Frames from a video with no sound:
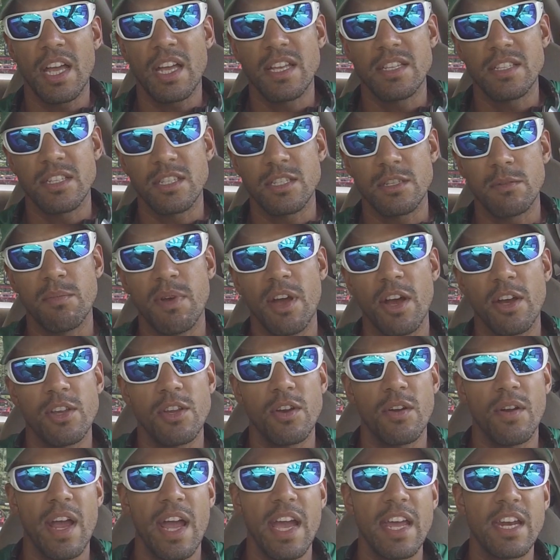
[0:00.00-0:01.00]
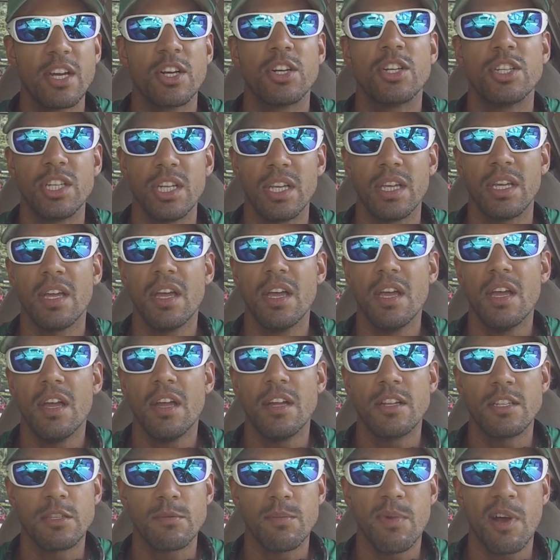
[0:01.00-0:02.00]
as it's about your energy.
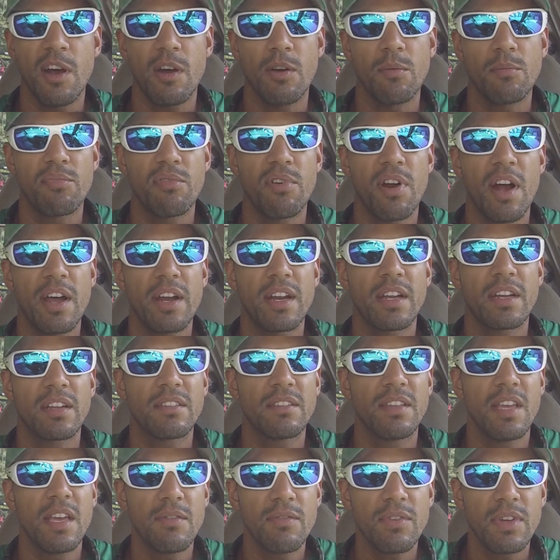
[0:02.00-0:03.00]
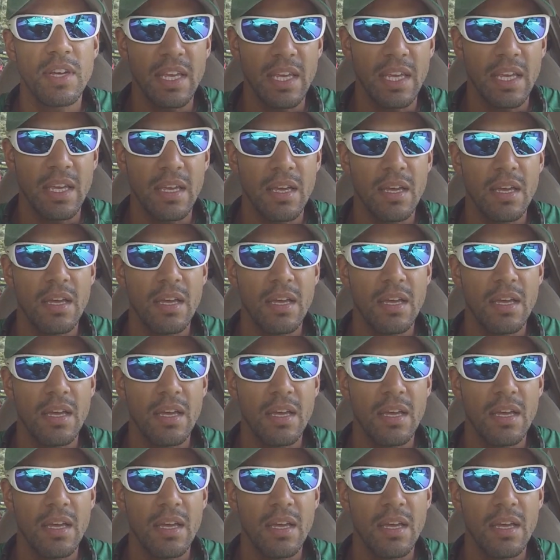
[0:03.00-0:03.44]
It's about productivity.